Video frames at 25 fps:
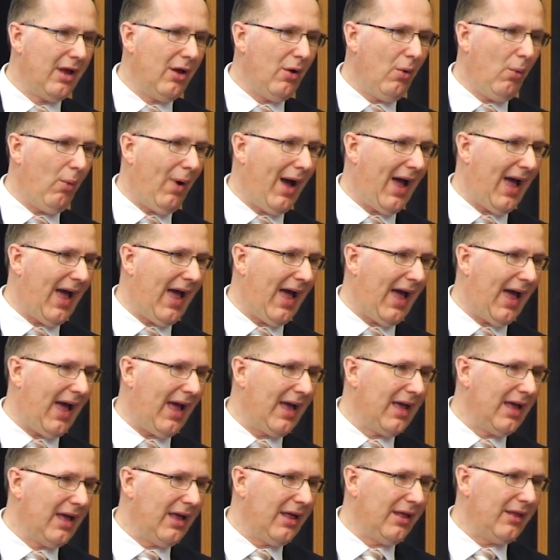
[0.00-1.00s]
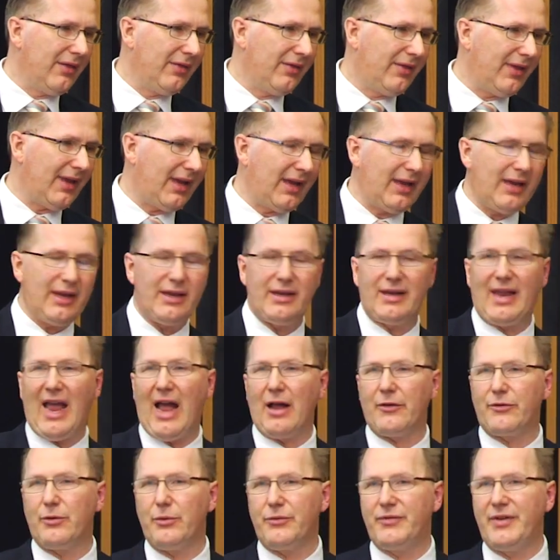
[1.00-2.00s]
where the
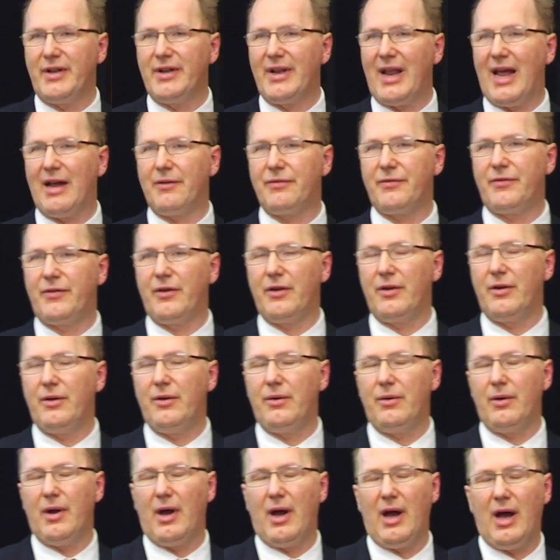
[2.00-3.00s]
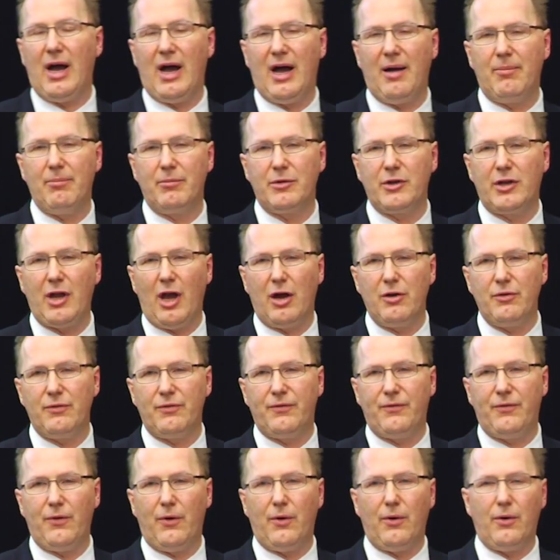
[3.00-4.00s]
councils didn't have to go
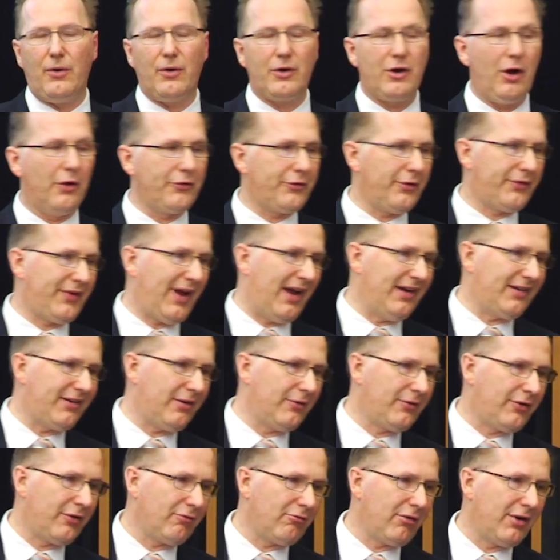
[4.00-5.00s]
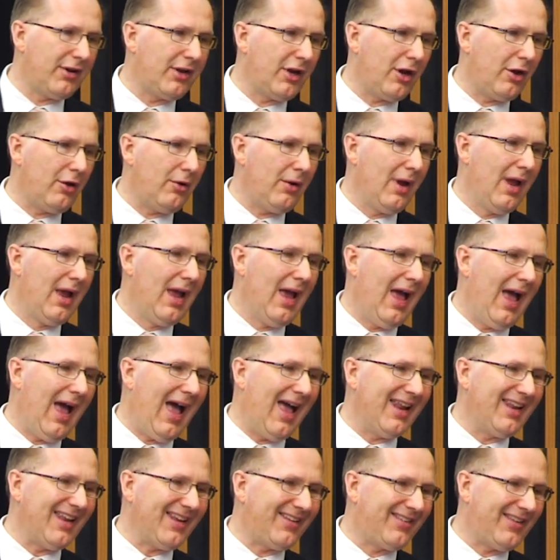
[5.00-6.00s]
for consultation to renew
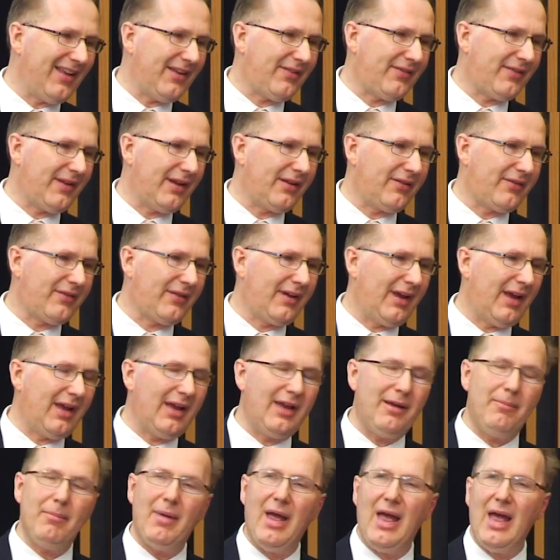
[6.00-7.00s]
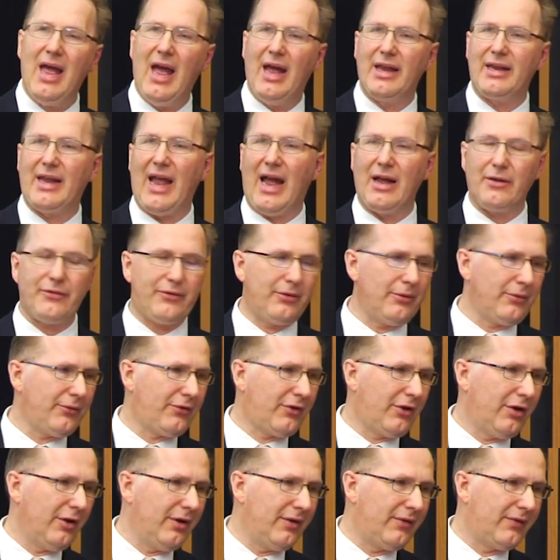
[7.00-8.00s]
an existing scheme, and
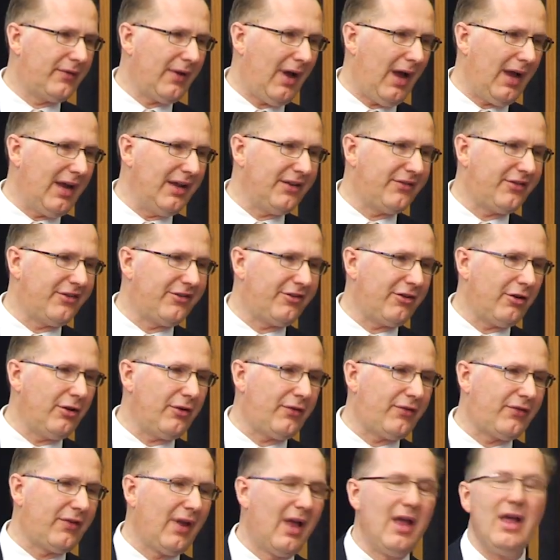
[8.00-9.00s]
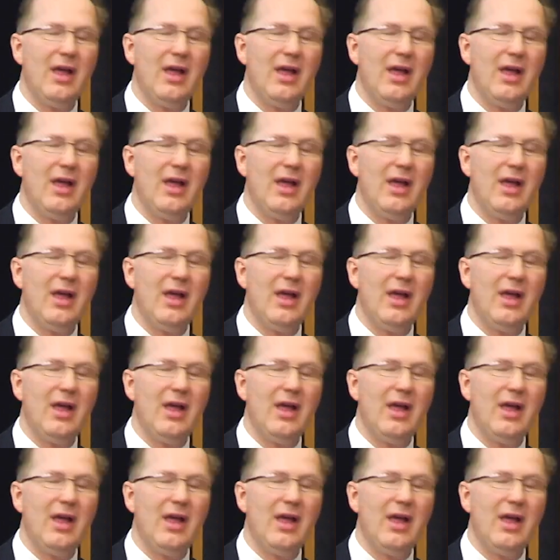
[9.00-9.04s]
councils could introduce